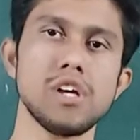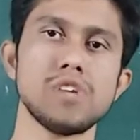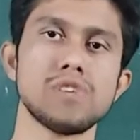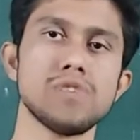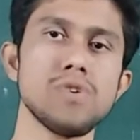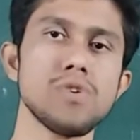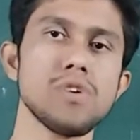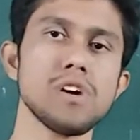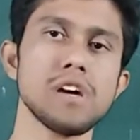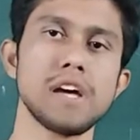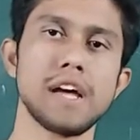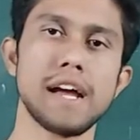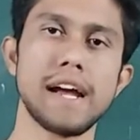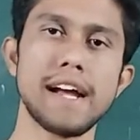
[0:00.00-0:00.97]
so
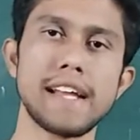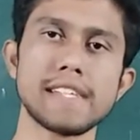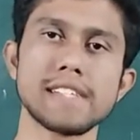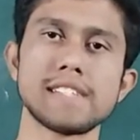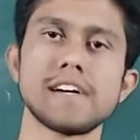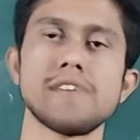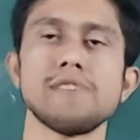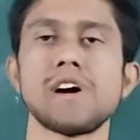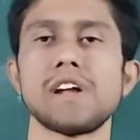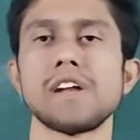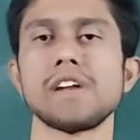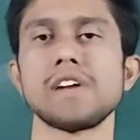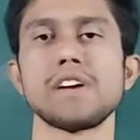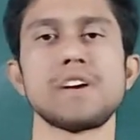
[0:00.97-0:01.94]
it is the
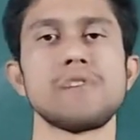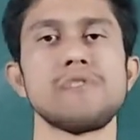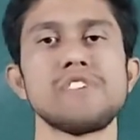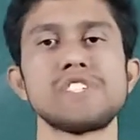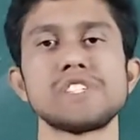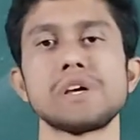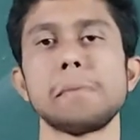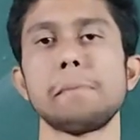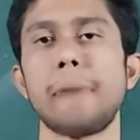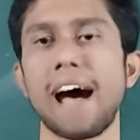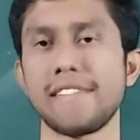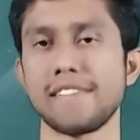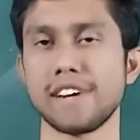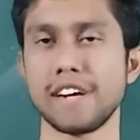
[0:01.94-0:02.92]
one which is
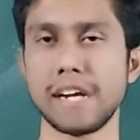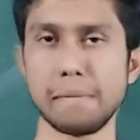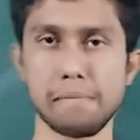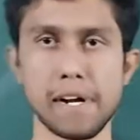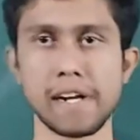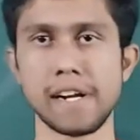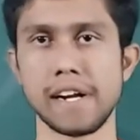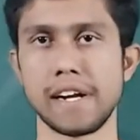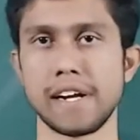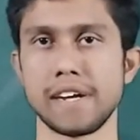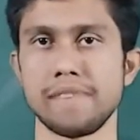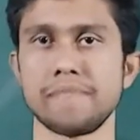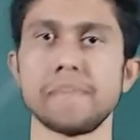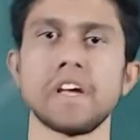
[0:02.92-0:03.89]
path dependent.
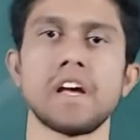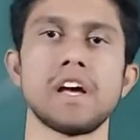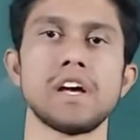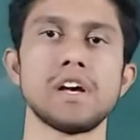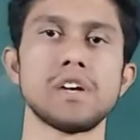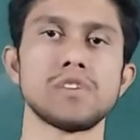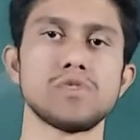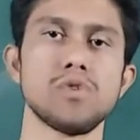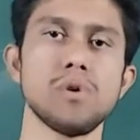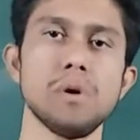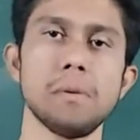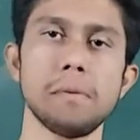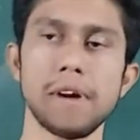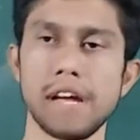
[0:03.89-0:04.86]

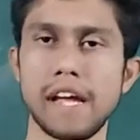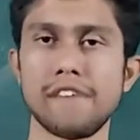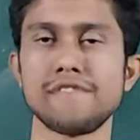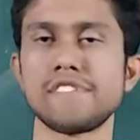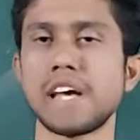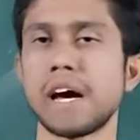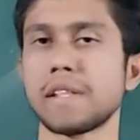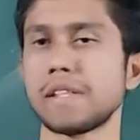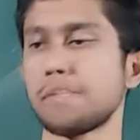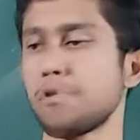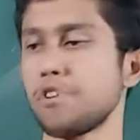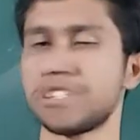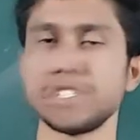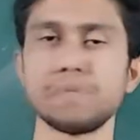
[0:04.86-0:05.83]
So if they are the
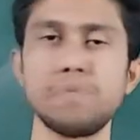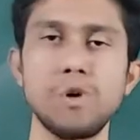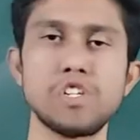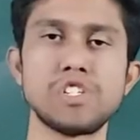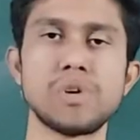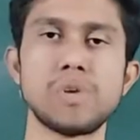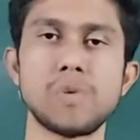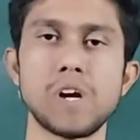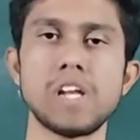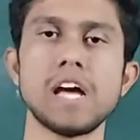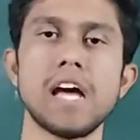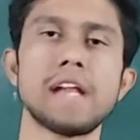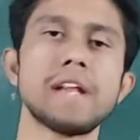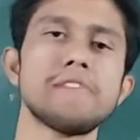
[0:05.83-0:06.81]
positions, position 1
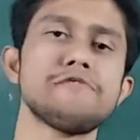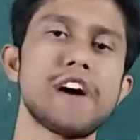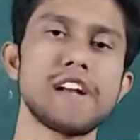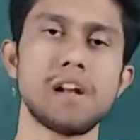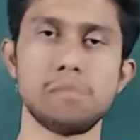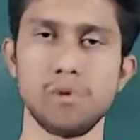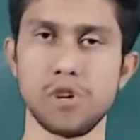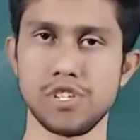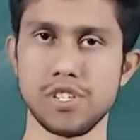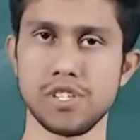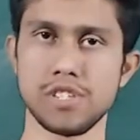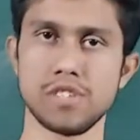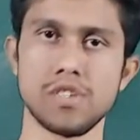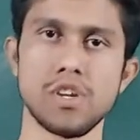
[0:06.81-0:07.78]
and final
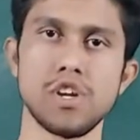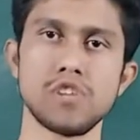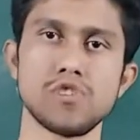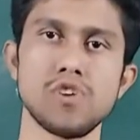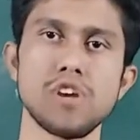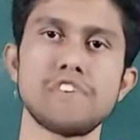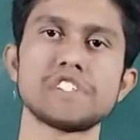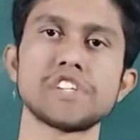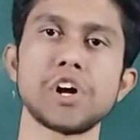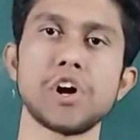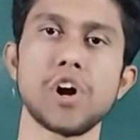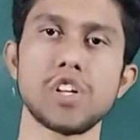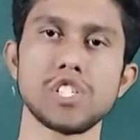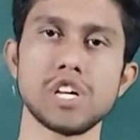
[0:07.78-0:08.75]
positions. So if it is a
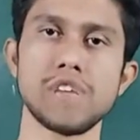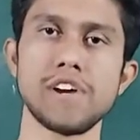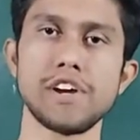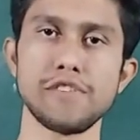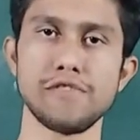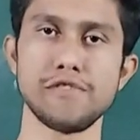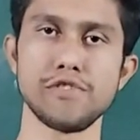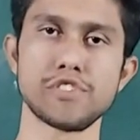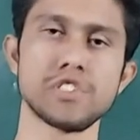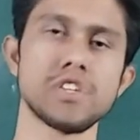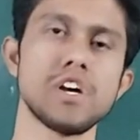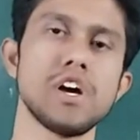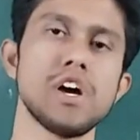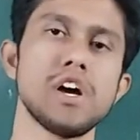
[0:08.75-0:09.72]
conservative force,